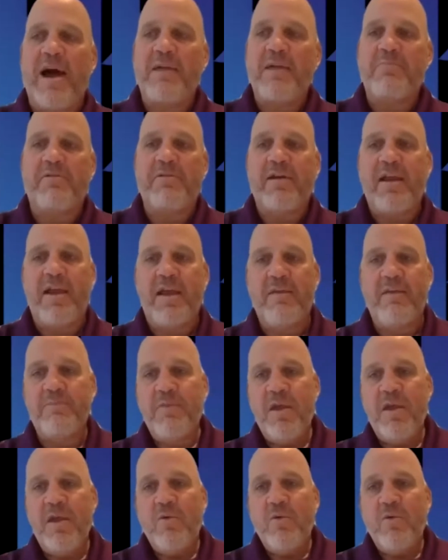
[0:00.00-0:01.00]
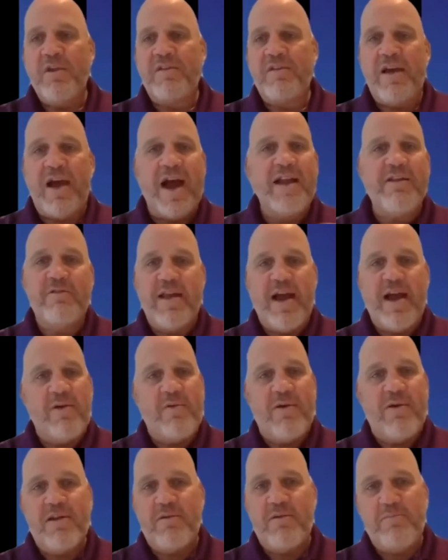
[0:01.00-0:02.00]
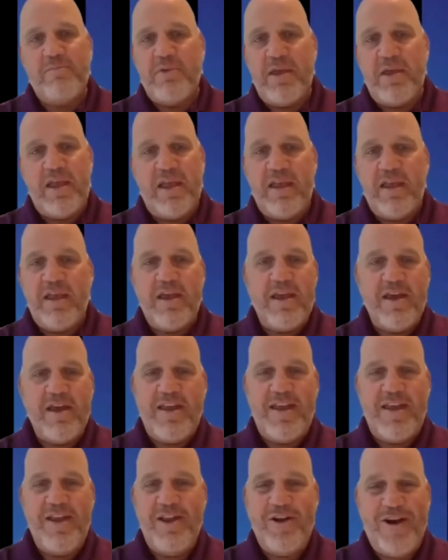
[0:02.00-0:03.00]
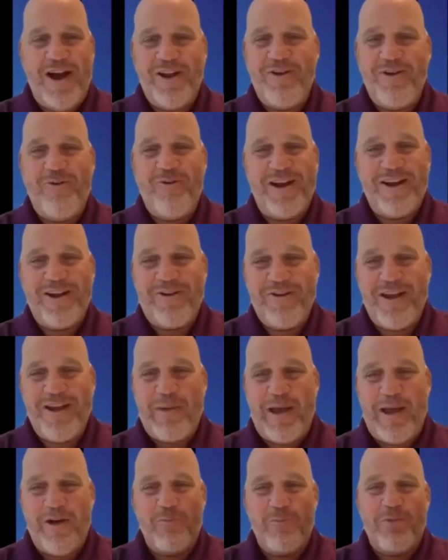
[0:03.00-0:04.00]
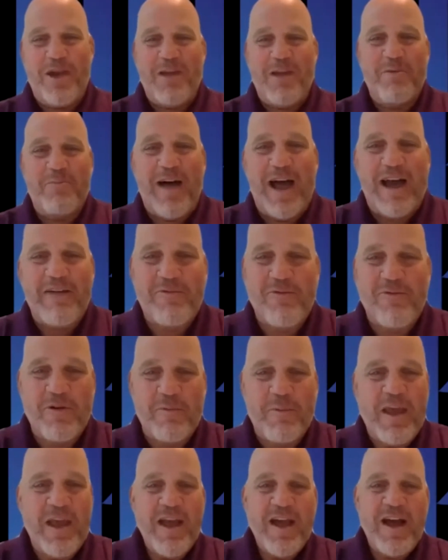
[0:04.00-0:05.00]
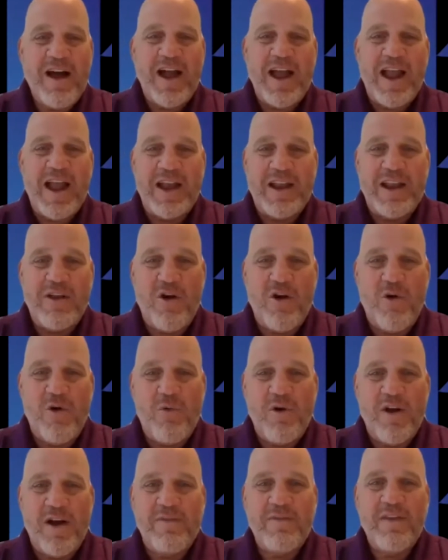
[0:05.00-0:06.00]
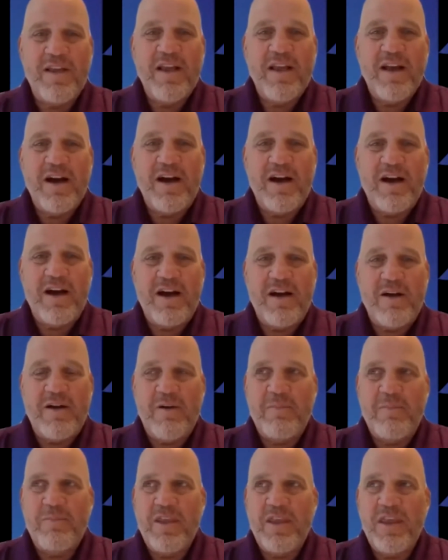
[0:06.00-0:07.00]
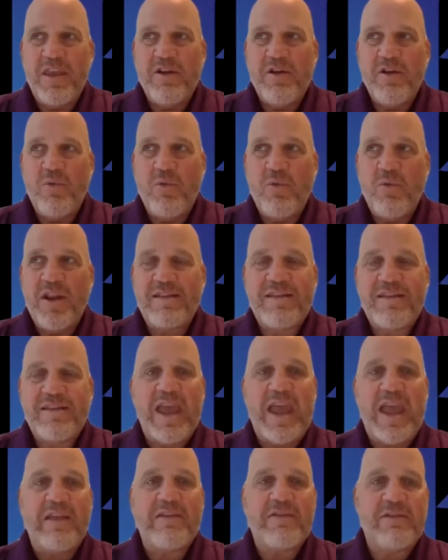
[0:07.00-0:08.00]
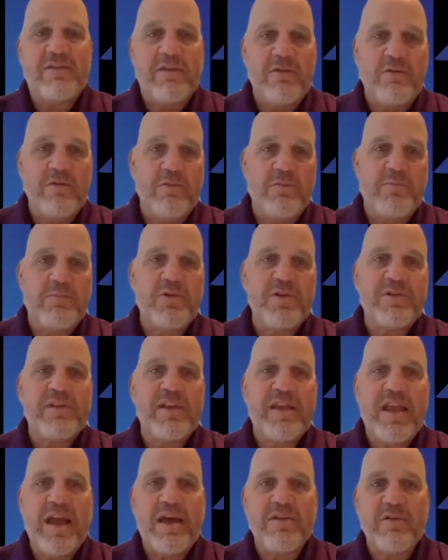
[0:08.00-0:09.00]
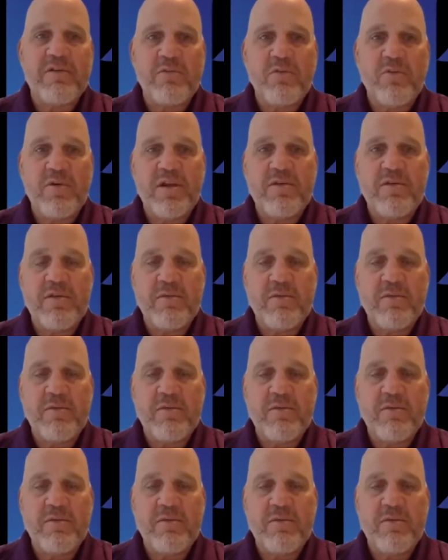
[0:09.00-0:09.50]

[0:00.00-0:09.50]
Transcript: plate, which I do not want to be. You know, I don't want to create my own payment platform. I know what you know, what it takes to put together what